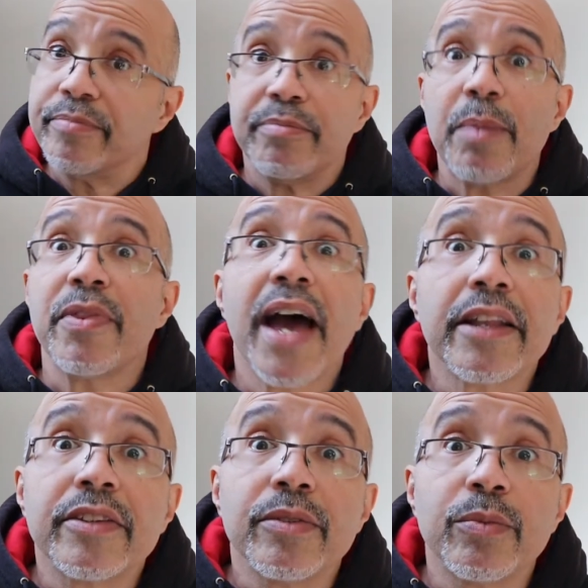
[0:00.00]
Maybe
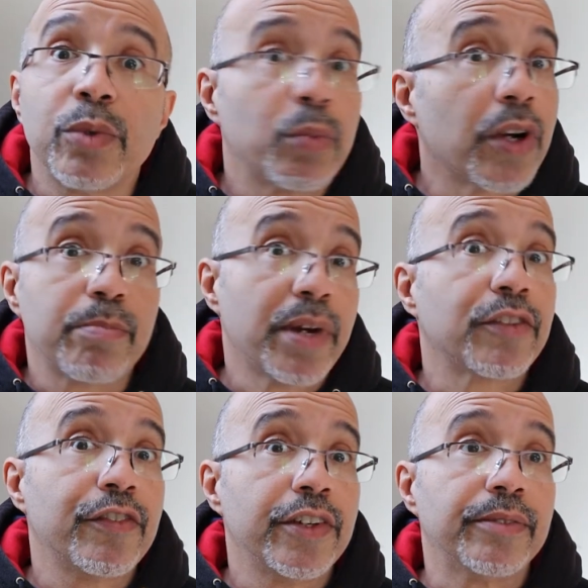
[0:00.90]
that would work
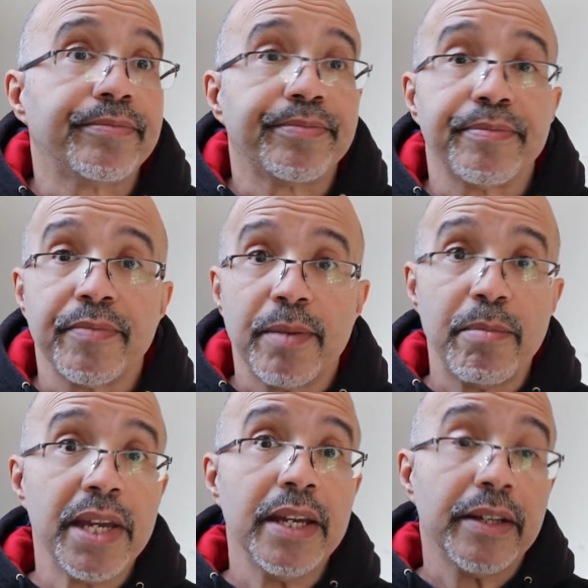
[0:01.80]
best for you.
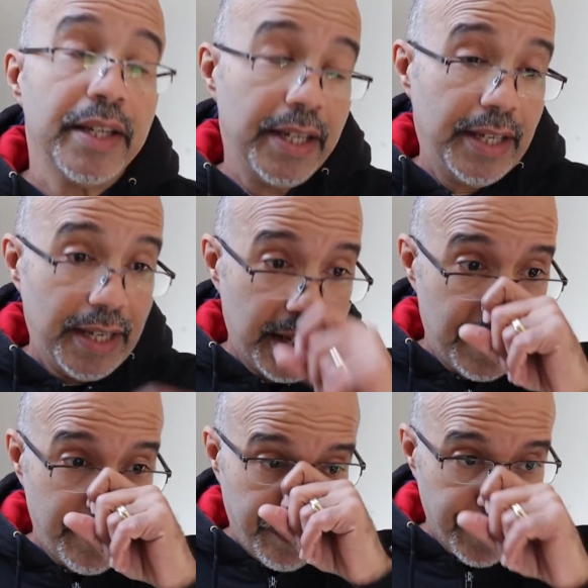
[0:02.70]
Me,
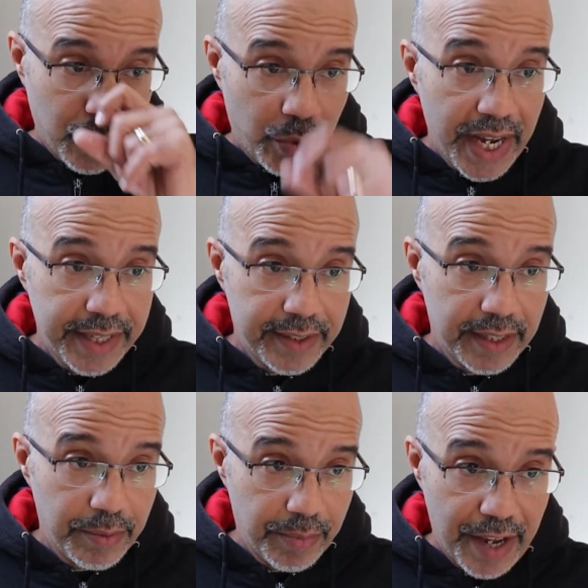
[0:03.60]
what I
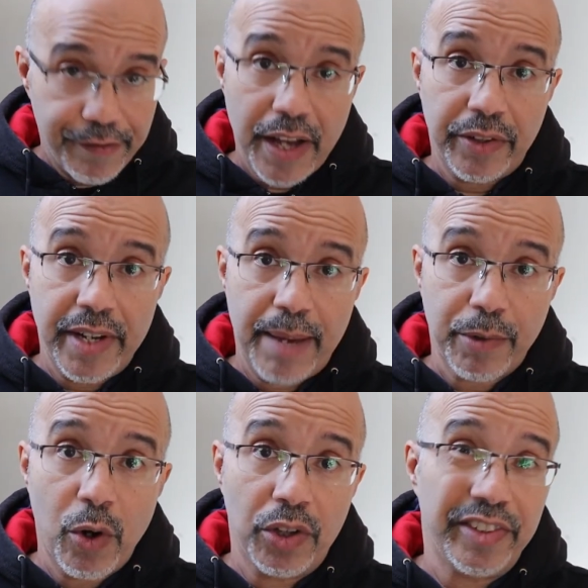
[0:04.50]
did, I found an app
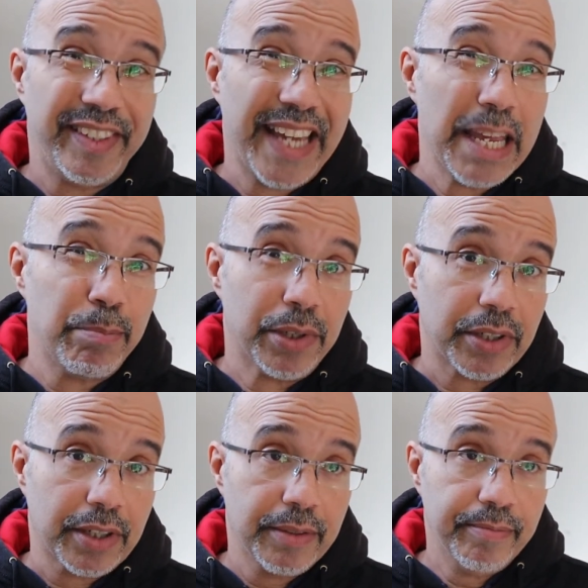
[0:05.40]
called
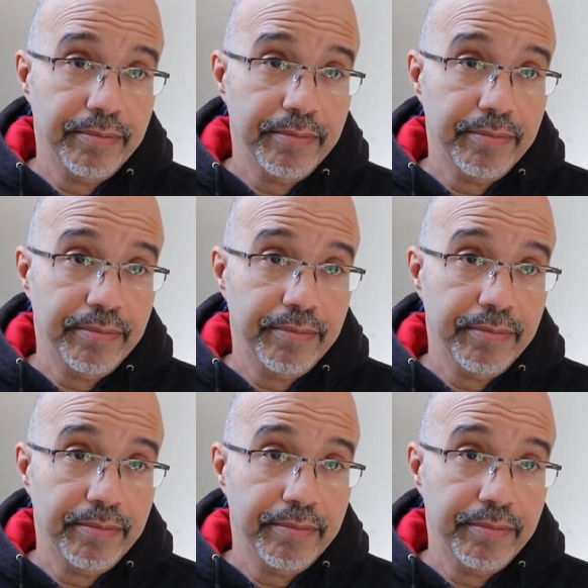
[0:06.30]
Daybook.